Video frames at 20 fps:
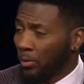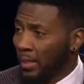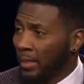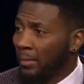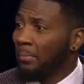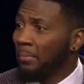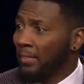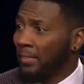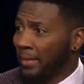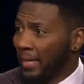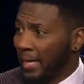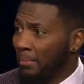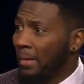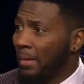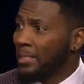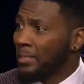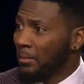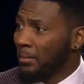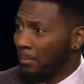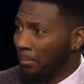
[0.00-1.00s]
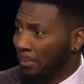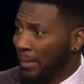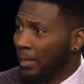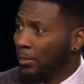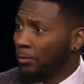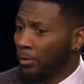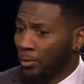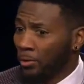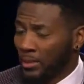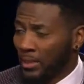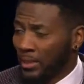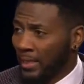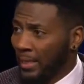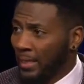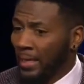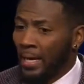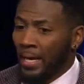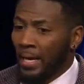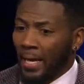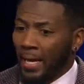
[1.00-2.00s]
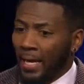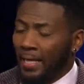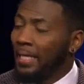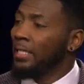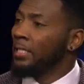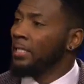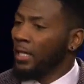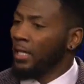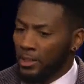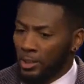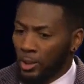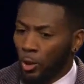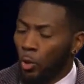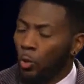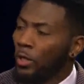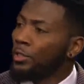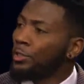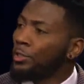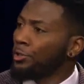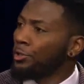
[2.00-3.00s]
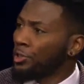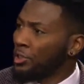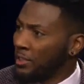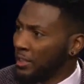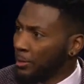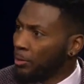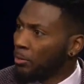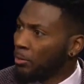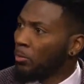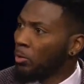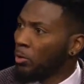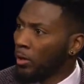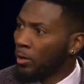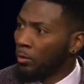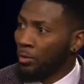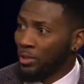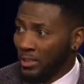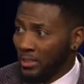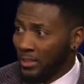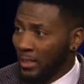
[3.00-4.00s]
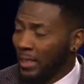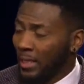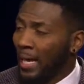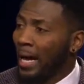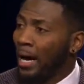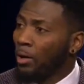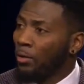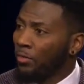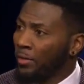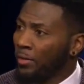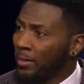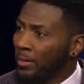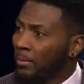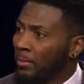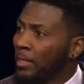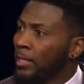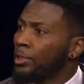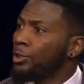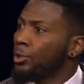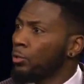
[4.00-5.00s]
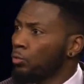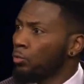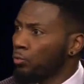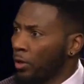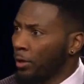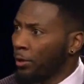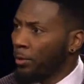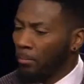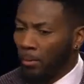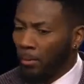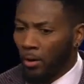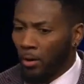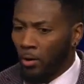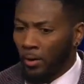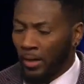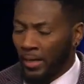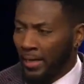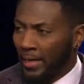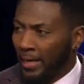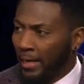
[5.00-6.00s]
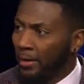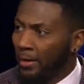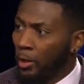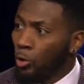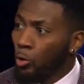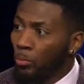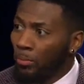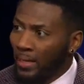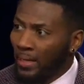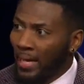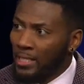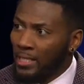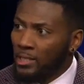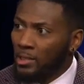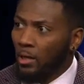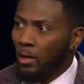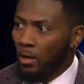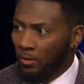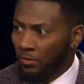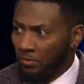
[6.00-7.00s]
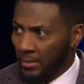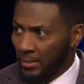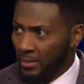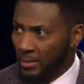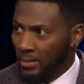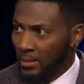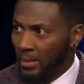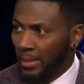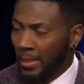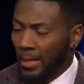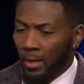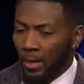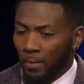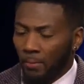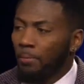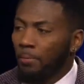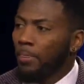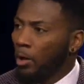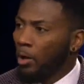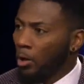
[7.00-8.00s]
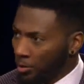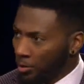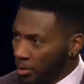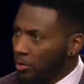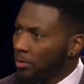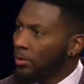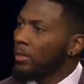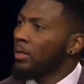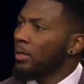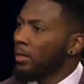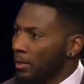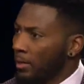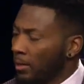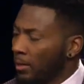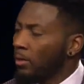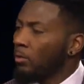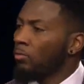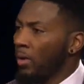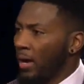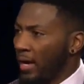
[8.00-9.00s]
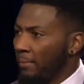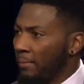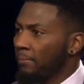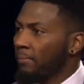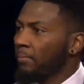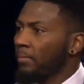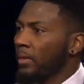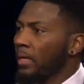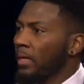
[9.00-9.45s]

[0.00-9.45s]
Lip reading: I will admit that. He made some big throws late. And he does go under center more, which has allowed them to run the ball in Gary Kubiak's offense. On the toss play that won the game, he's under